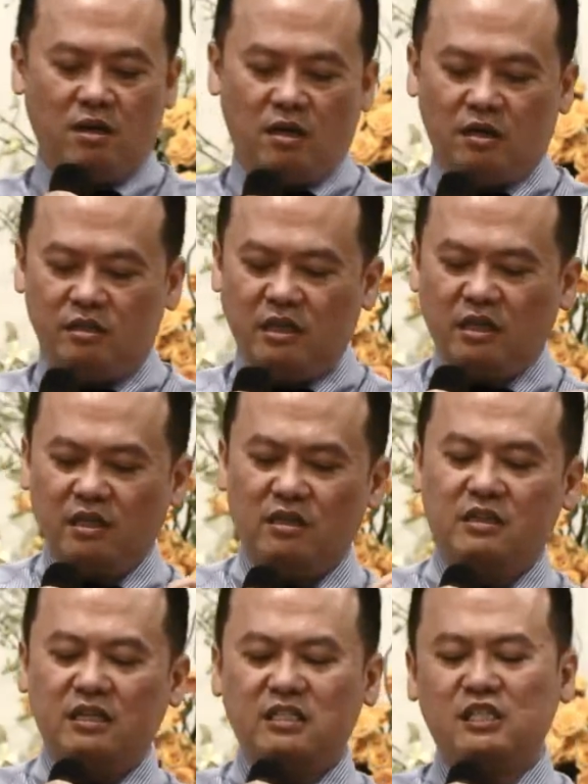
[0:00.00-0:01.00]
See,
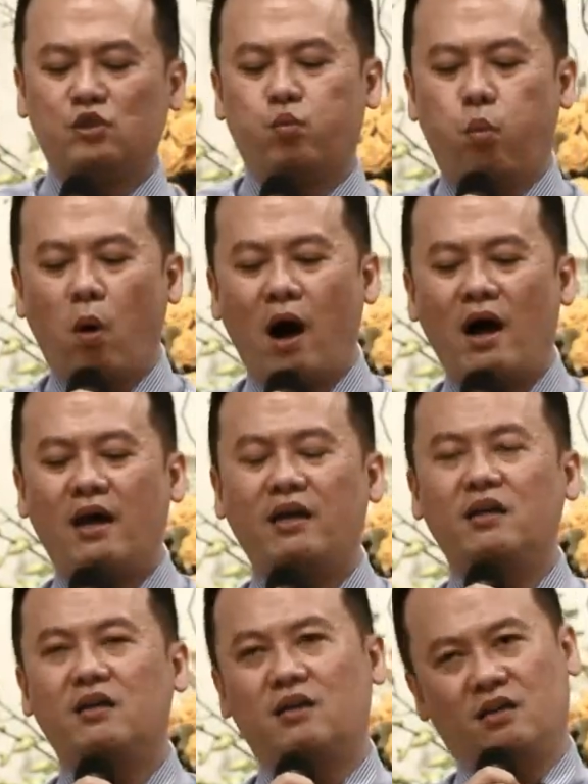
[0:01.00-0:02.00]
this is why
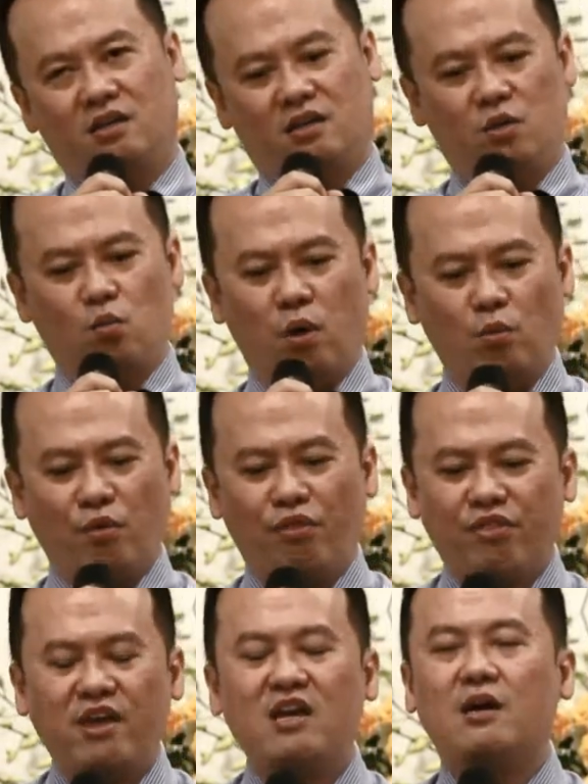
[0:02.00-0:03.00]
when we
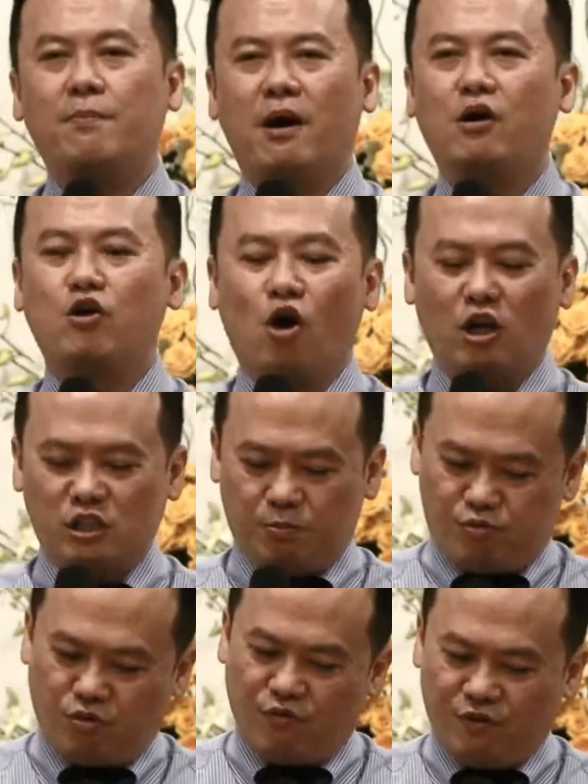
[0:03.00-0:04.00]
think about God's
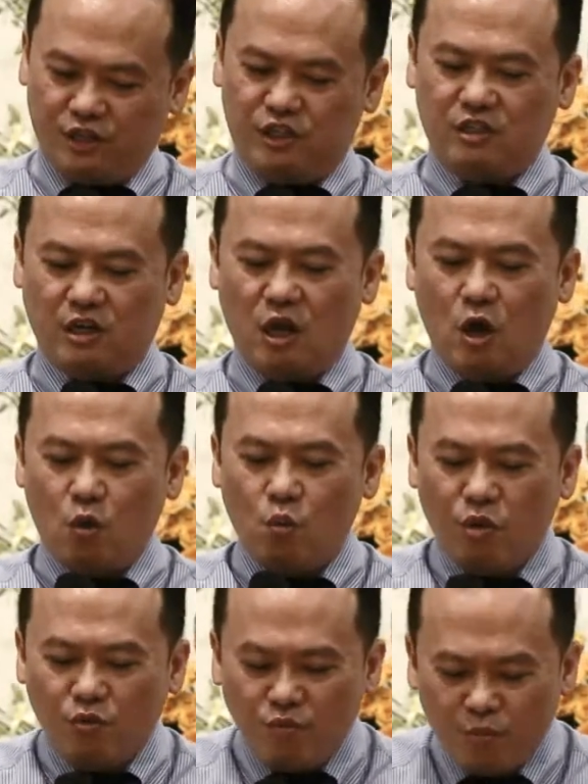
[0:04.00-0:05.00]
provision,
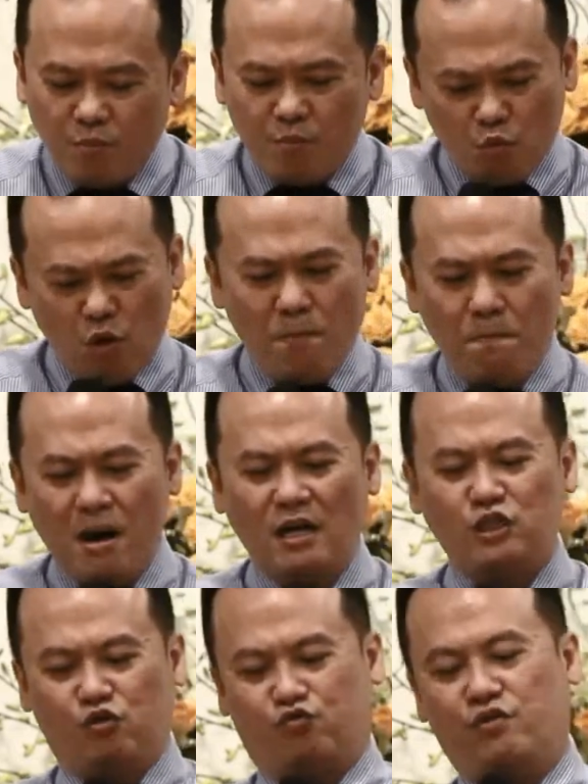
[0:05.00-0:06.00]
we
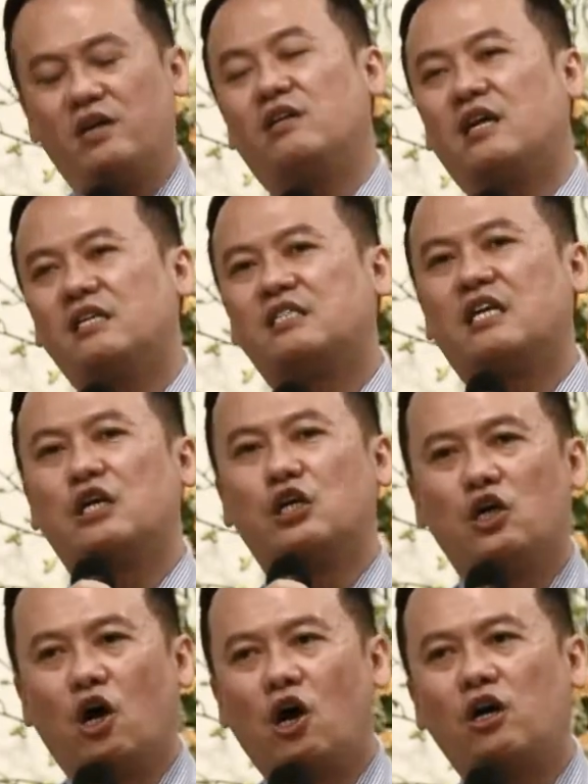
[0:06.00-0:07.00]
must realize that
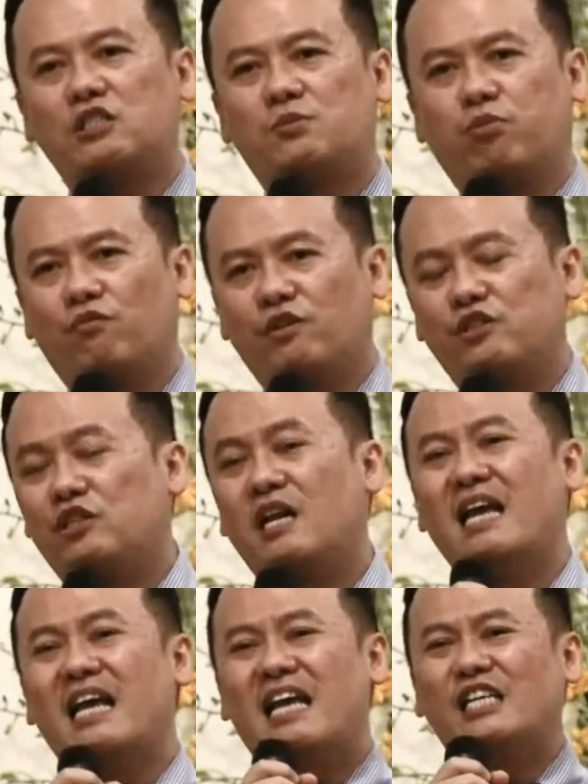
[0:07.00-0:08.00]
God's provision
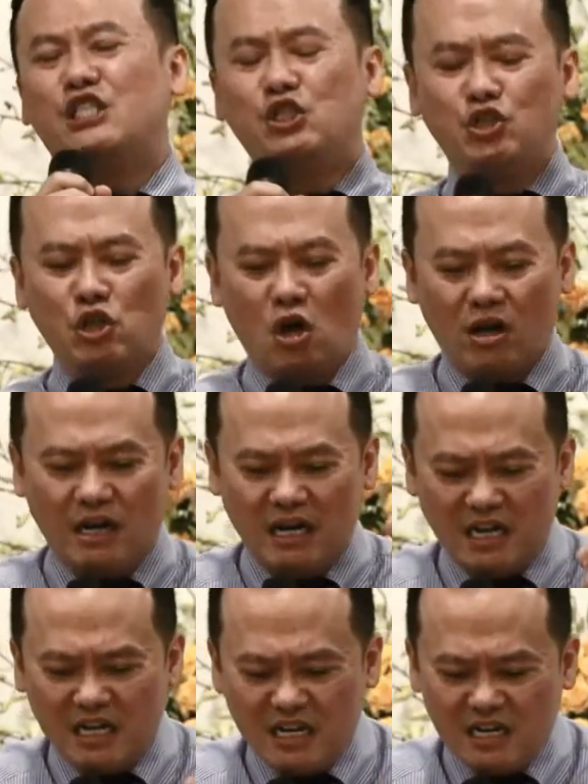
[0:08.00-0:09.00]
is not
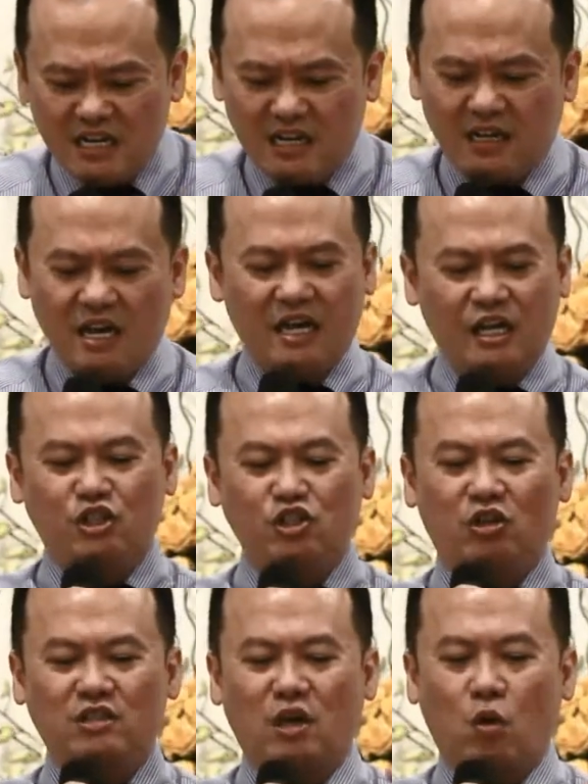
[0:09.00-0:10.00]
linear. It's
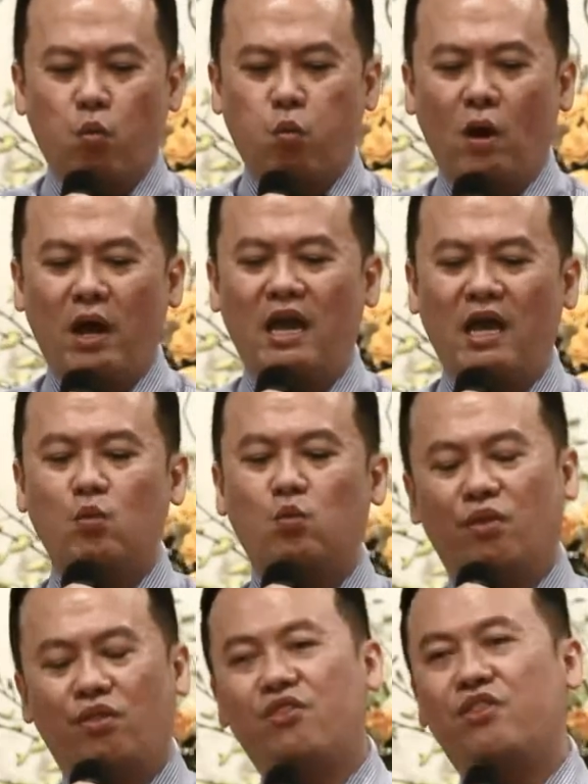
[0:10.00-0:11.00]
not the way
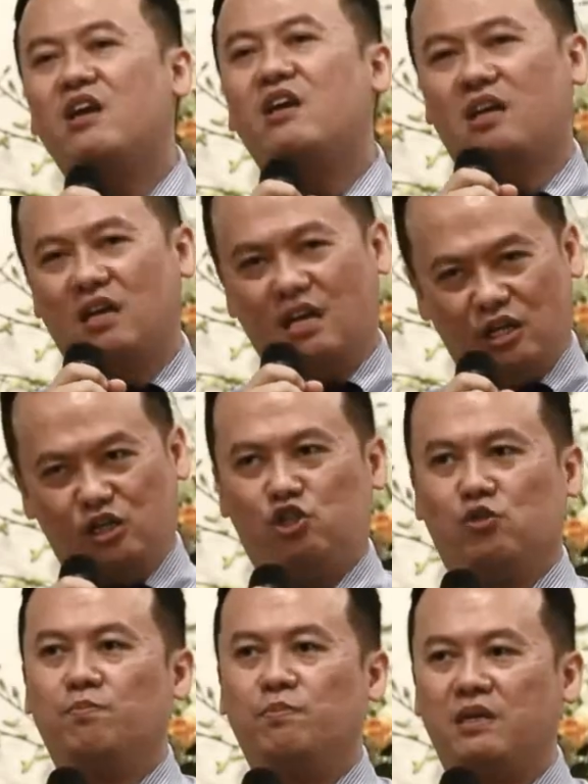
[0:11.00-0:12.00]
we think it
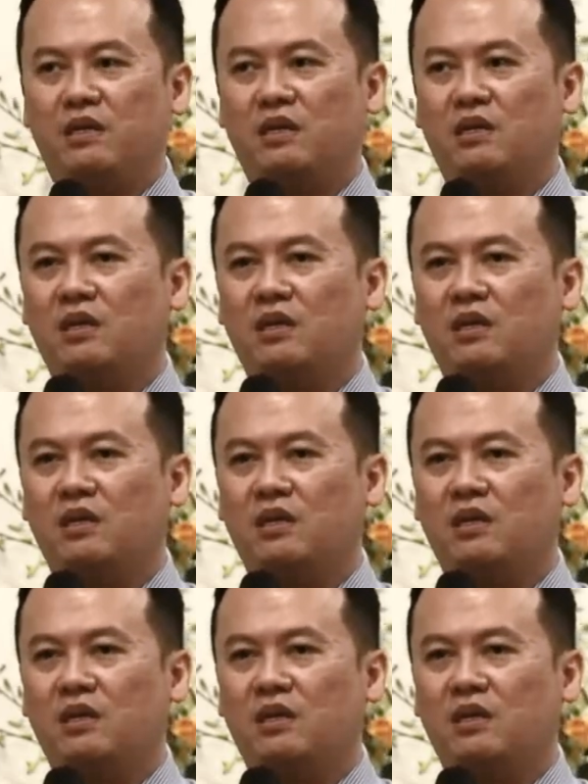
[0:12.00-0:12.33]
should be.